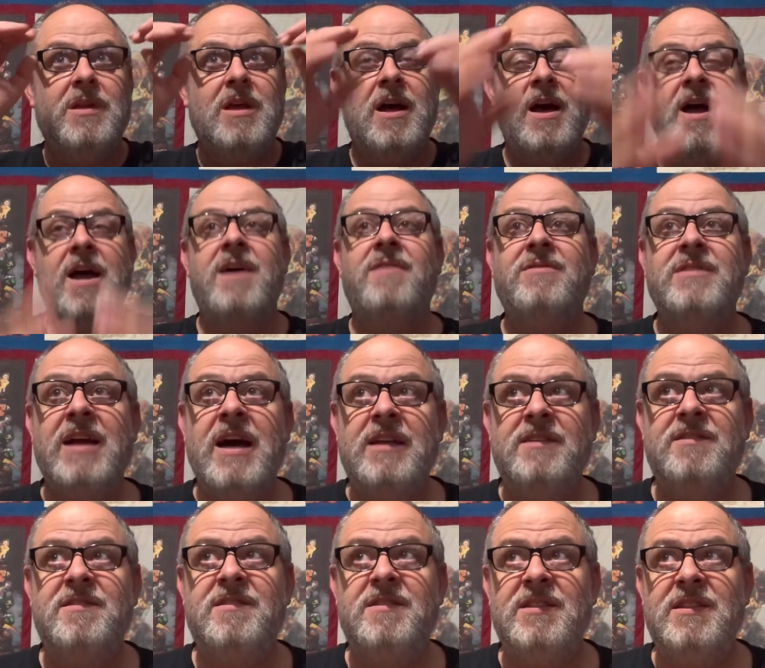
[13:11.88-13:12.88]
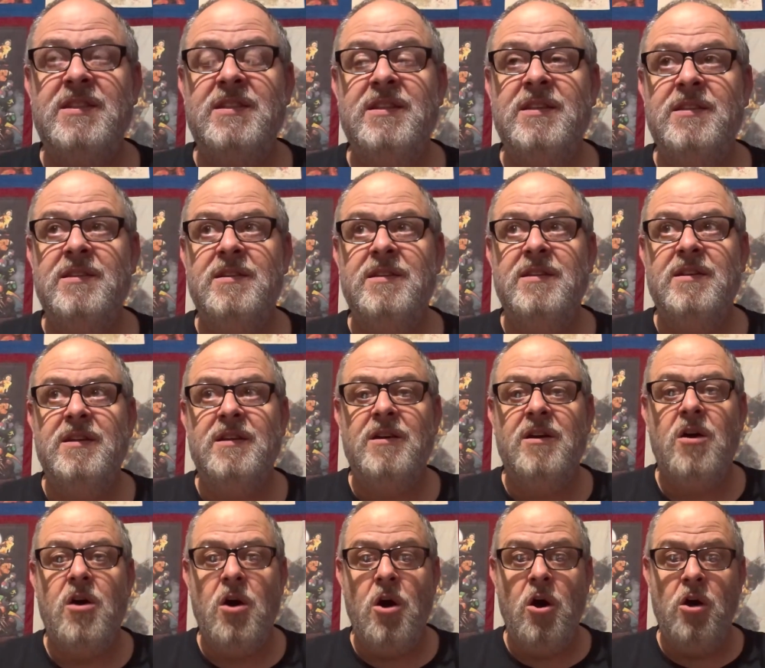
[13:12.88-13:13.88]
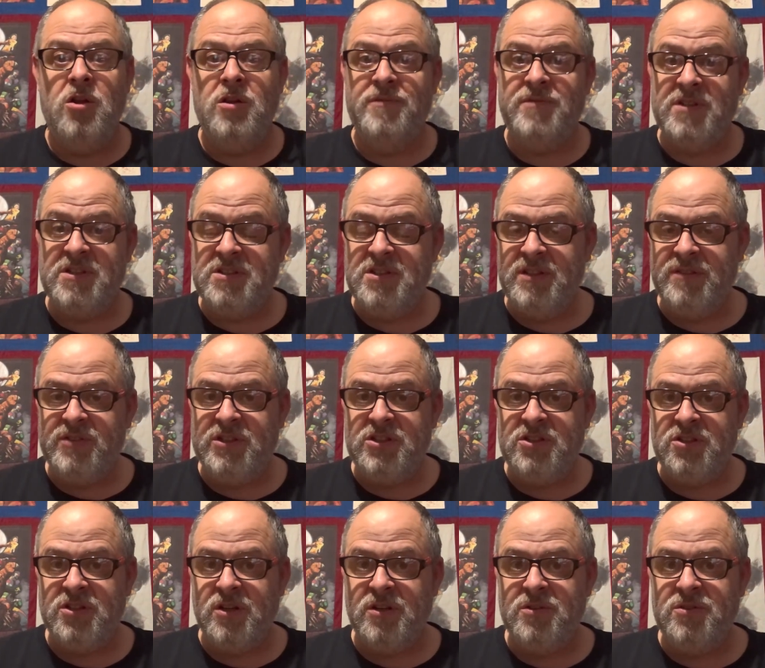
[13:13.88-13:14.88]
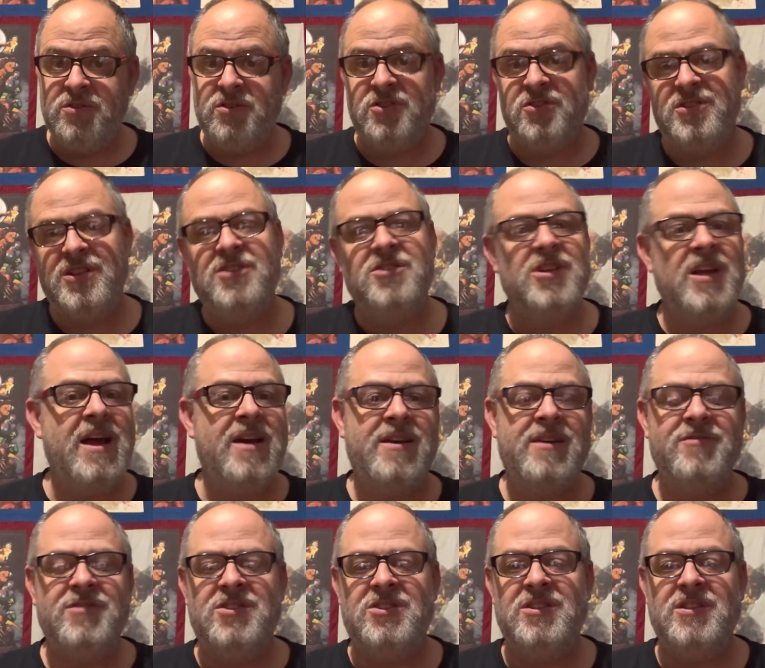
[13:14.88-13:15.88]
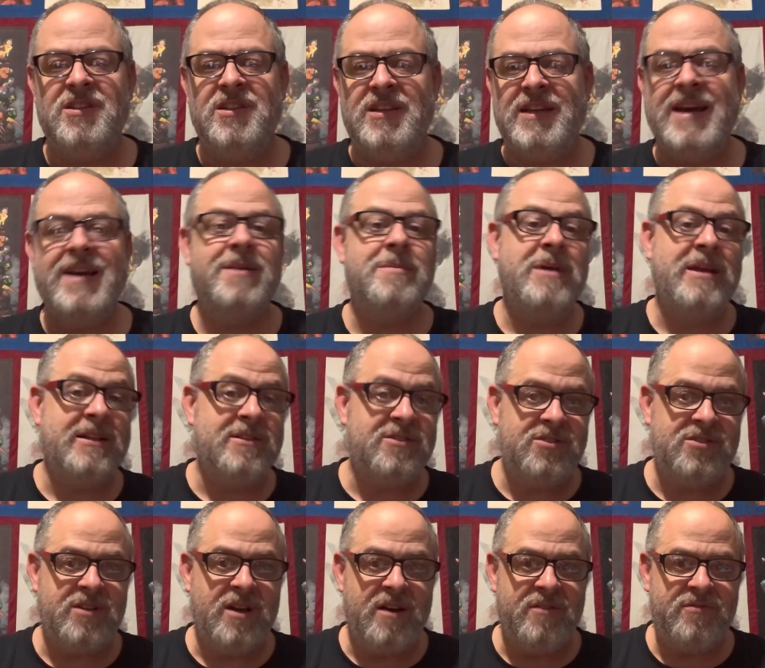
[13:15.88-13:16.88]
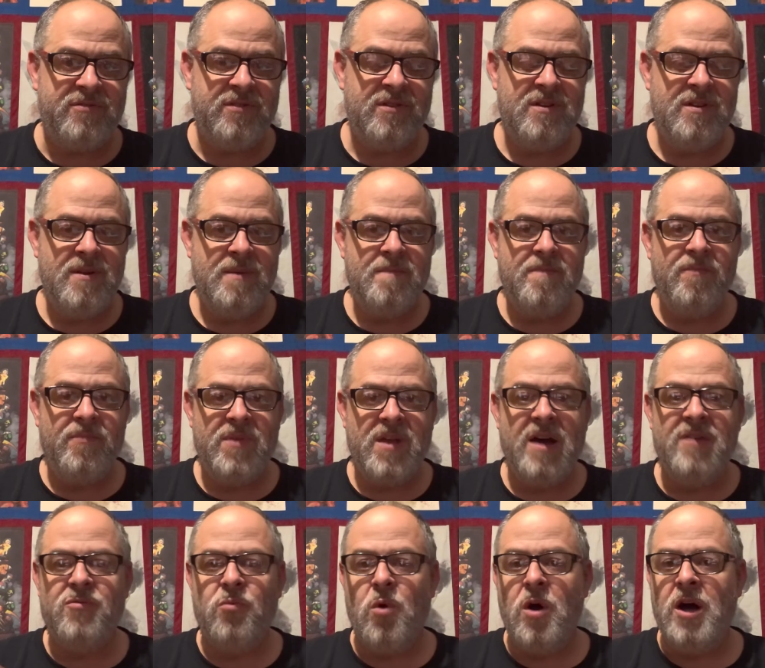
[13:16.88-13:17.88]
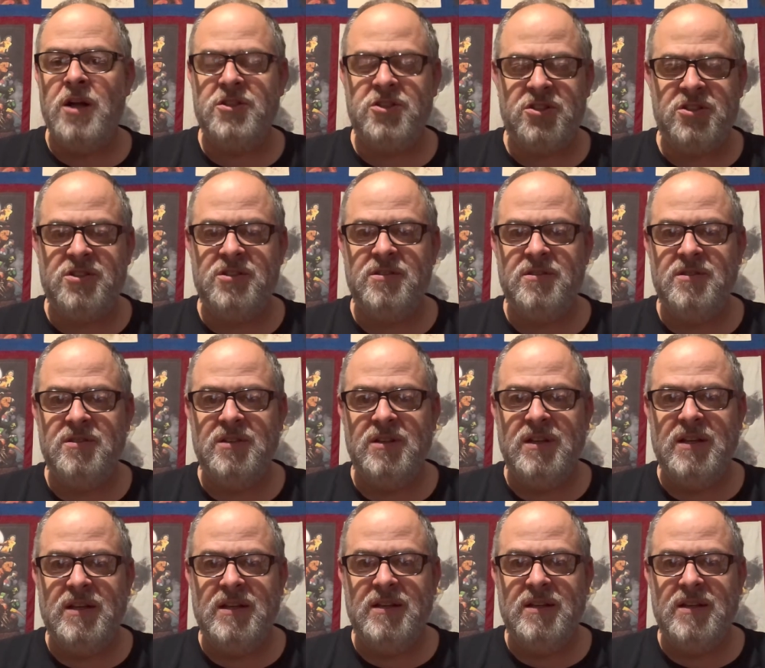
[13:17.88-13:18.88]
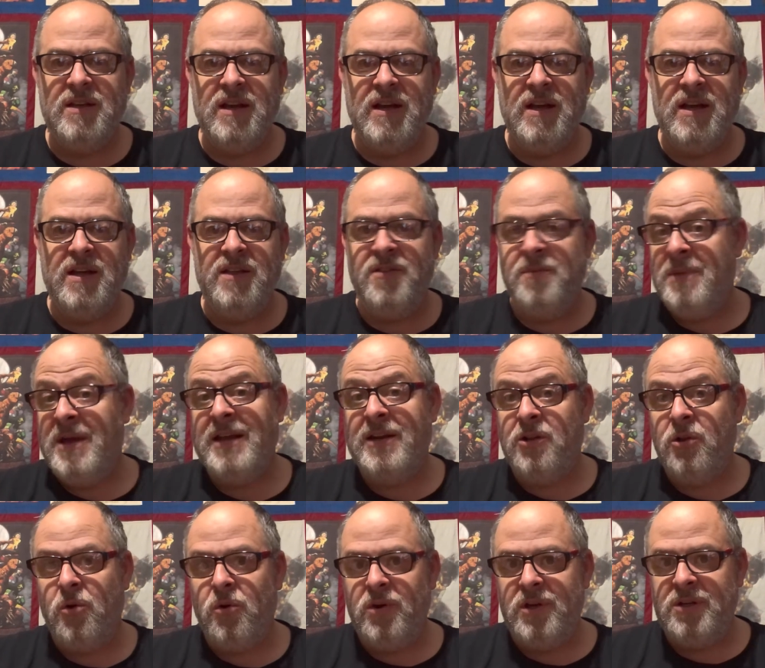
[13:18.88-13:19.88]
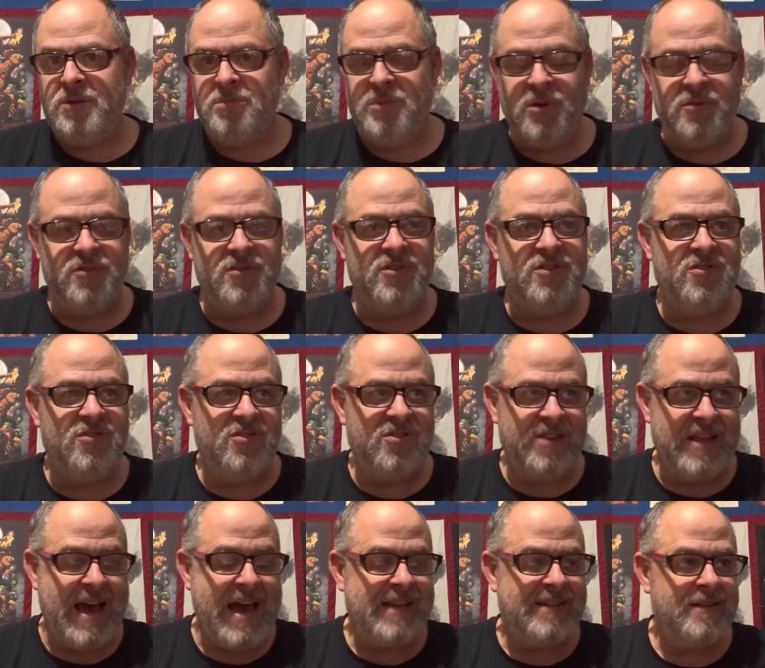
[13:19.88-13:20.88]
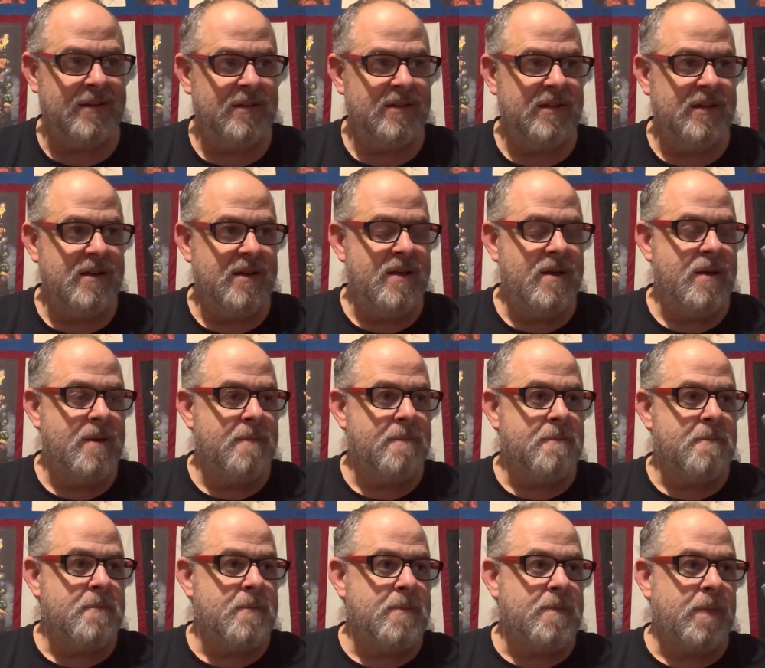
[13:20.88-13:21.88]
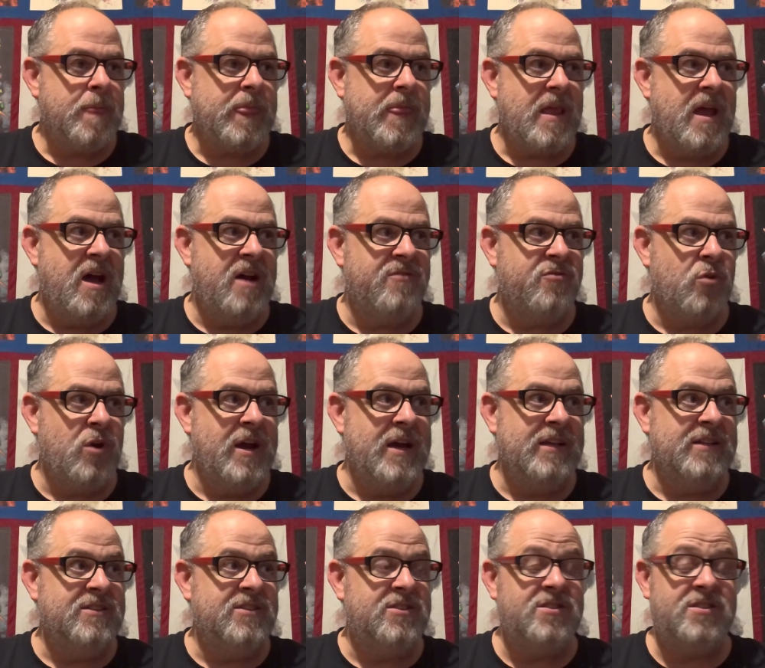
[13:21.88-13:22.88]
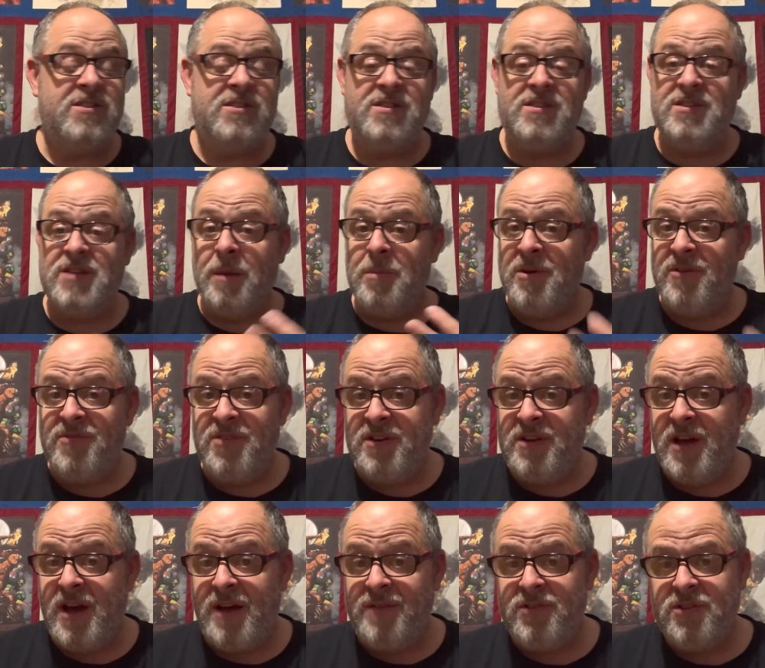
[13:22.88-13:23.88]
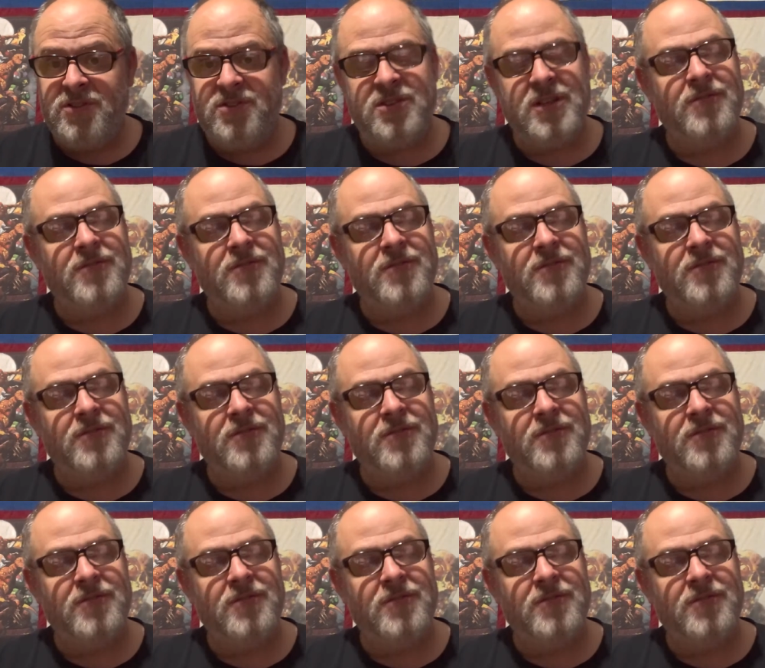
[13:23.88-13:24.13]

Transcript: I have not seen all of the TV shows. Essentially, I haven't seen the animated stuff. I've watched The Mandalorian, both seasons of that. I've read some of the novels.